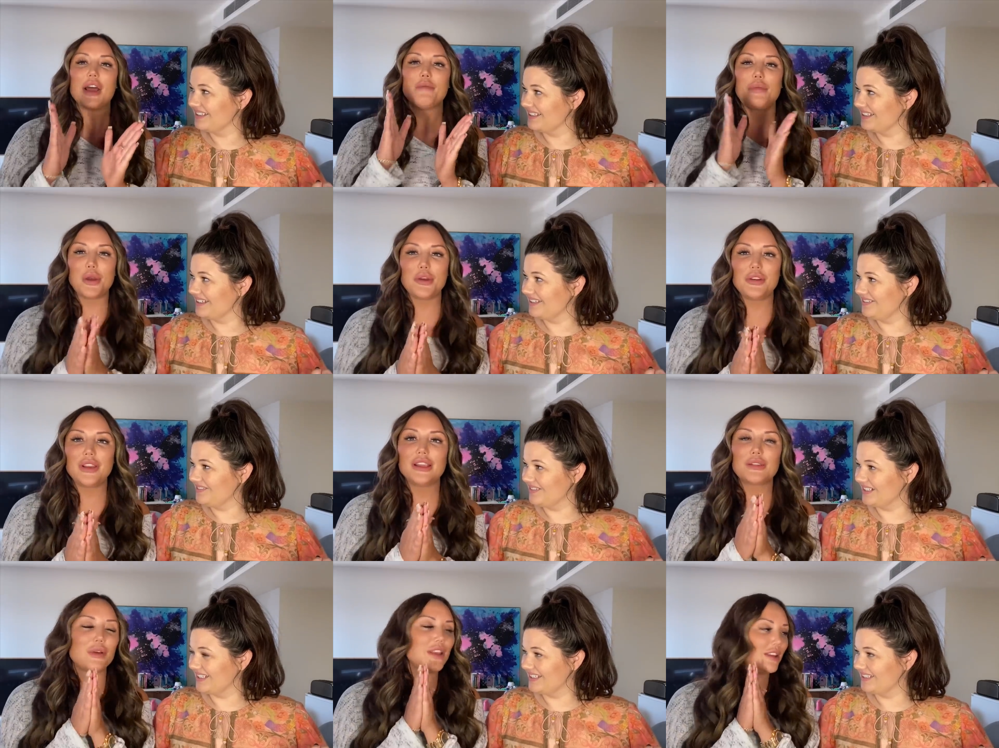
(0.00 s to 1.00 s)
Speaker 1: poorly is
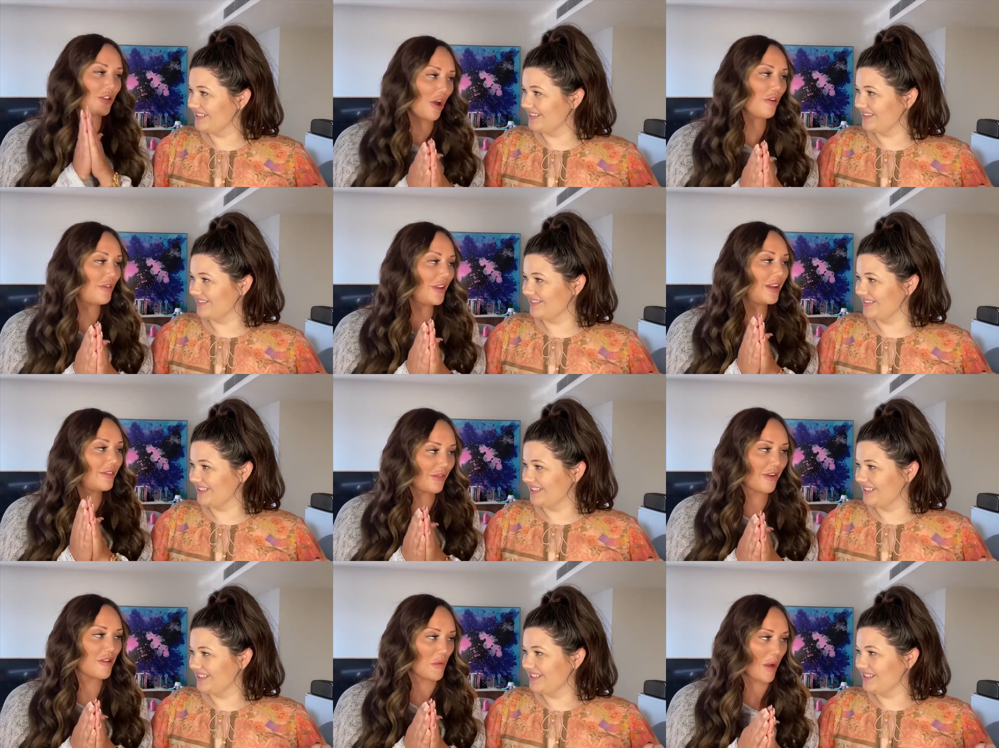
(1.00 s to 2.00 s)
when you're not feeling
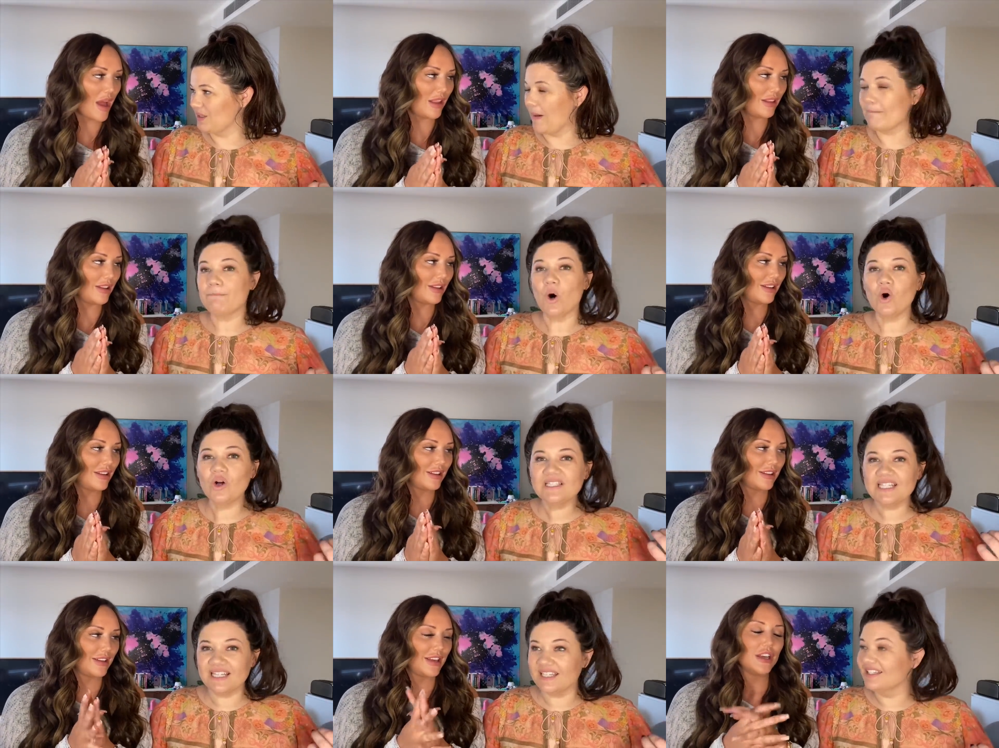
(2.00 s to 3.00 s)
very well.
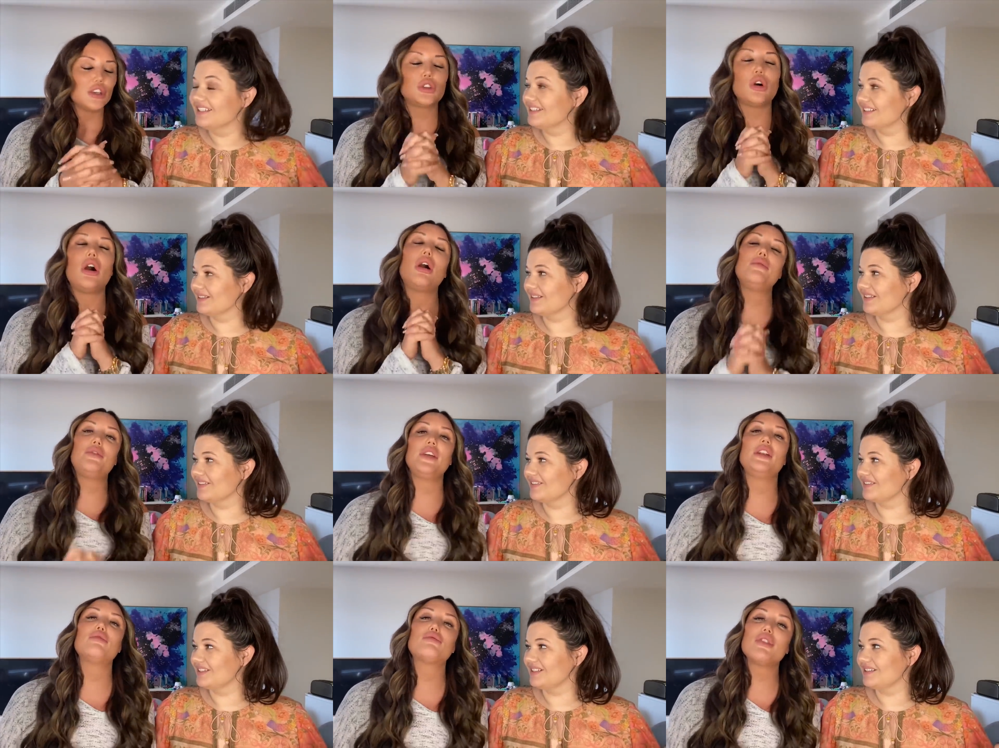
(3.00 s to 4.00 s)
Poorly? So I'm
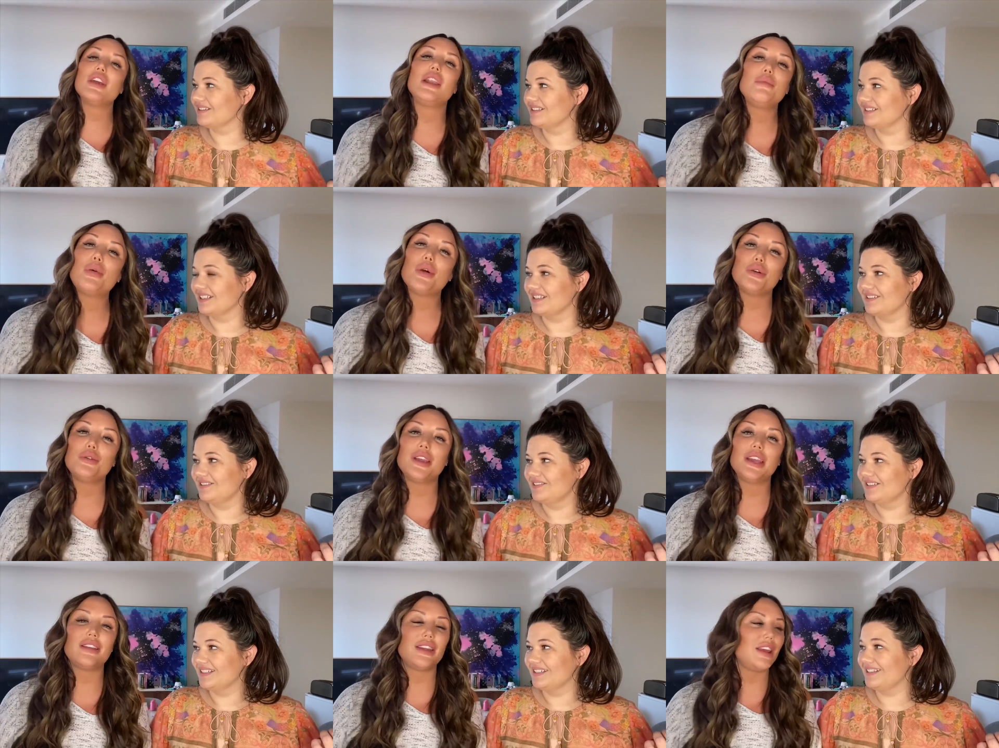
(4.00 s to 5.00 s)
feeling really poorly
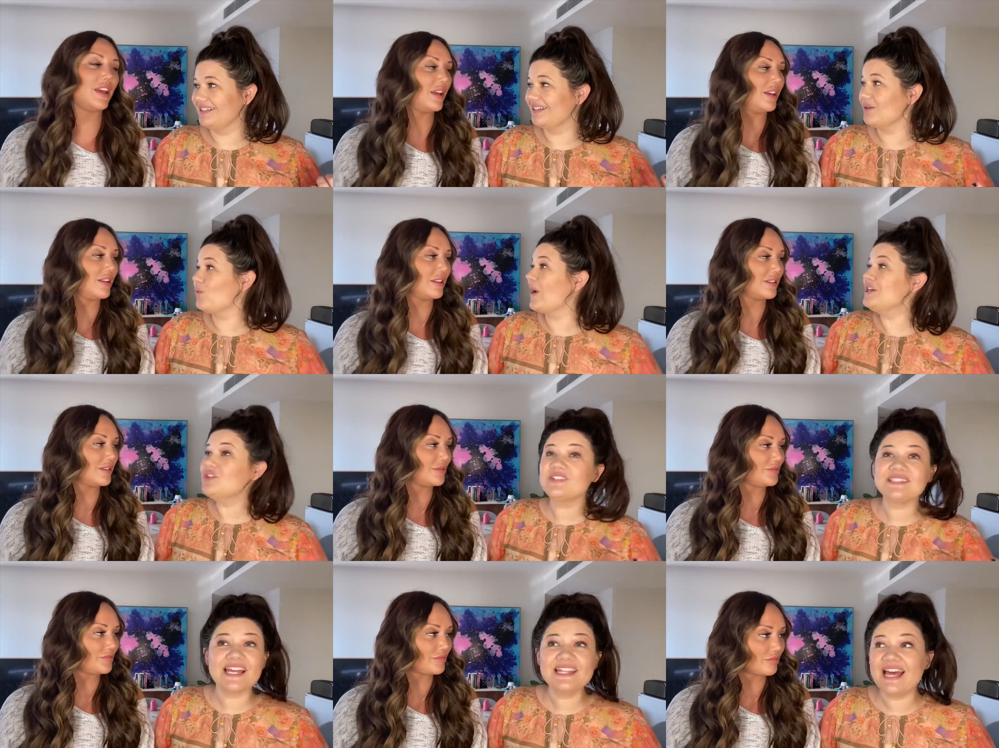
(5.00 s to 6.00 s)
today. When you
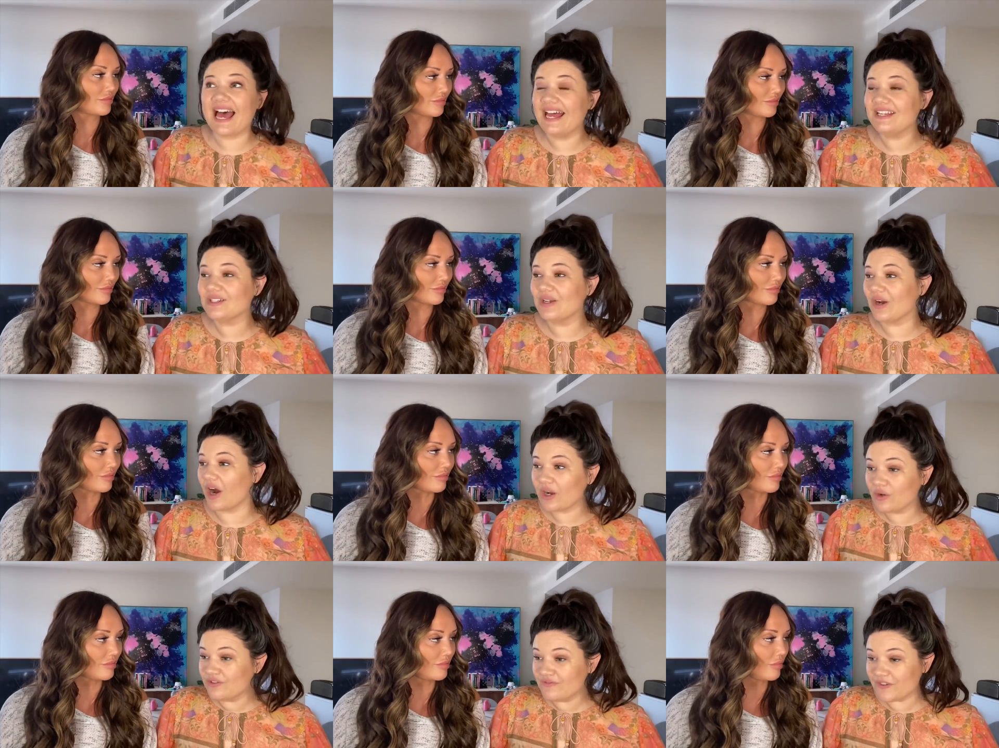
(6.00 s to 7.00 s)
said
Speaker 2: that, I
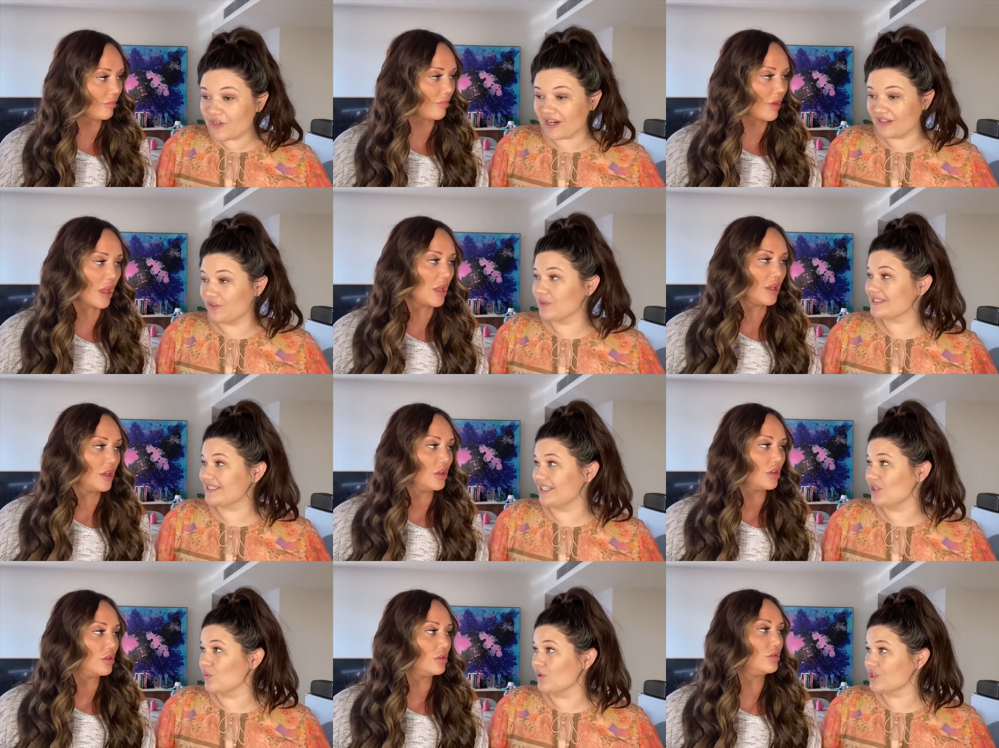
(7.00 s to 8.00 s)
couldn't figure out if you were sick
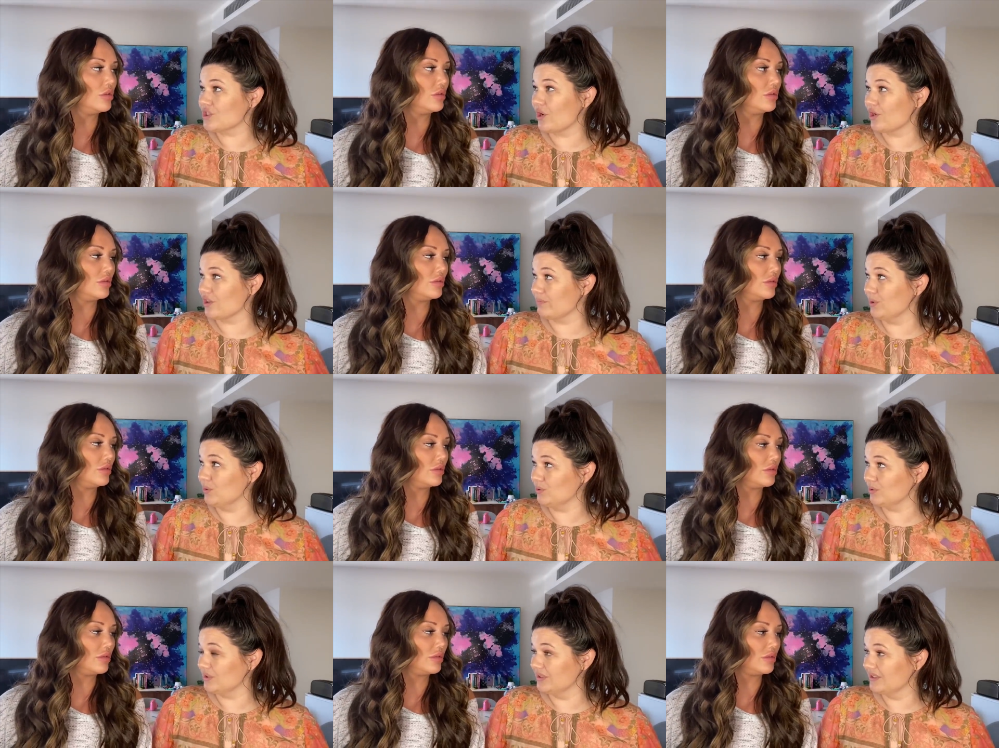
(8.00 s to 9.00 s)
or wanted to go to the
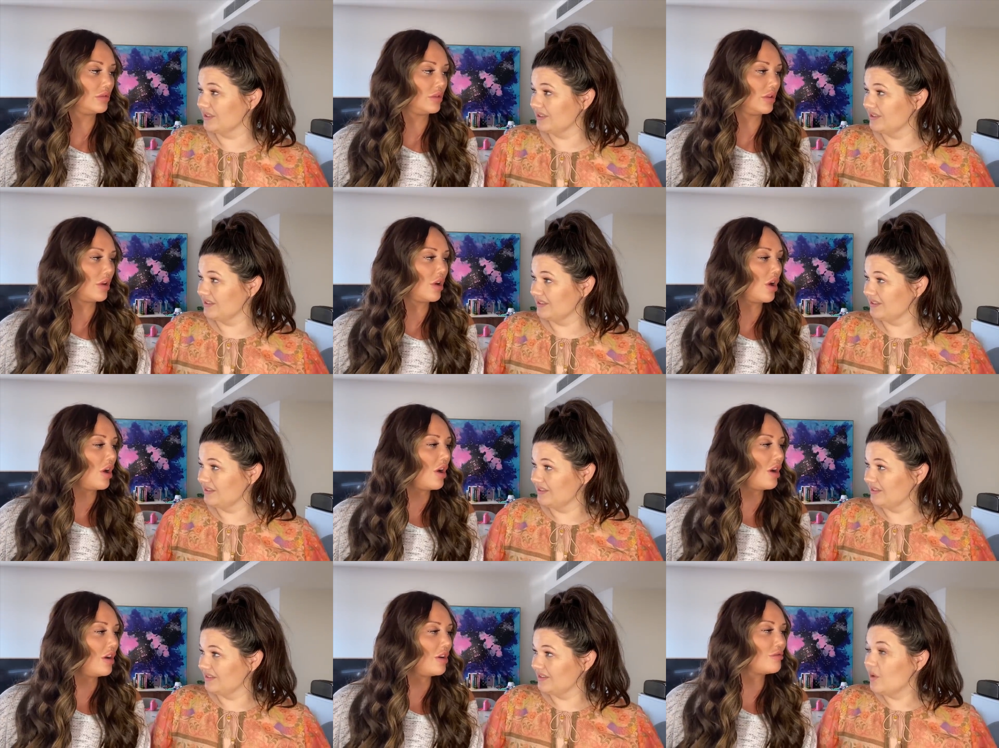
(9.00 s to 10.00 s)
pool.
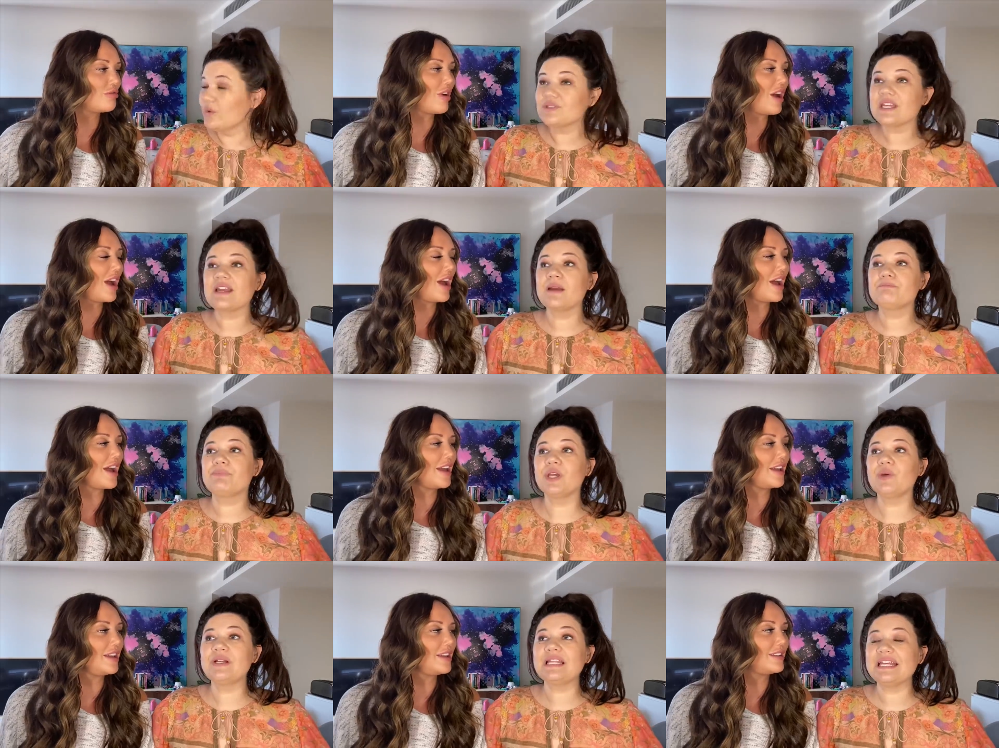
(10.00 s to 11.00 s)
Oh, we right. saying I'm
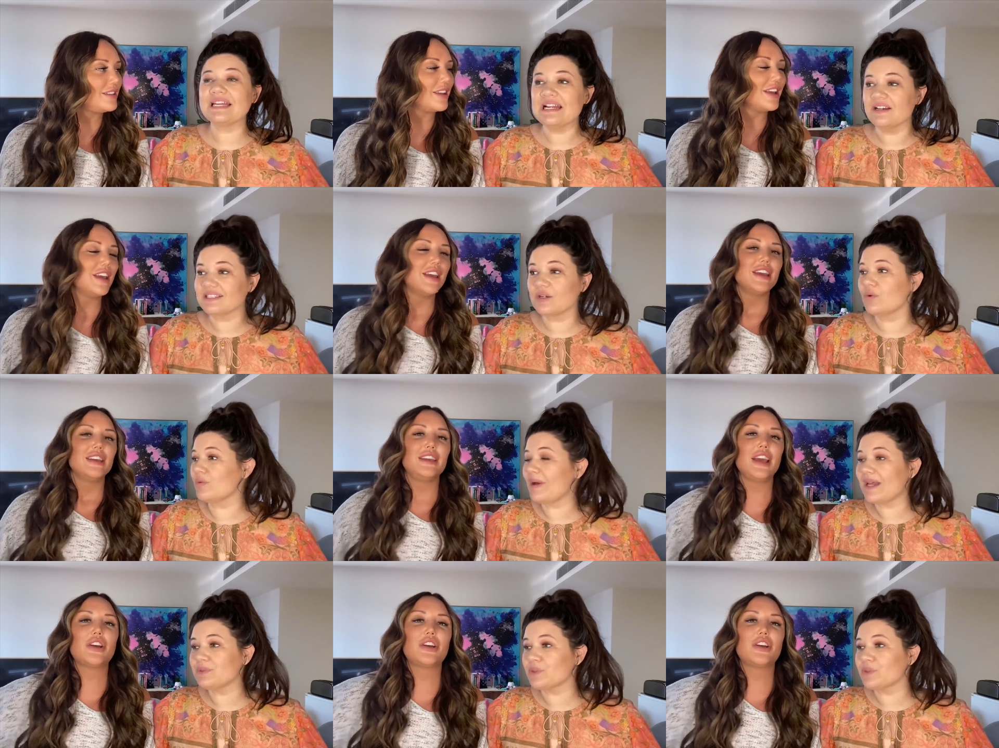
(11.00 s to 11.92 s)
poorly, and I was like, well, babes,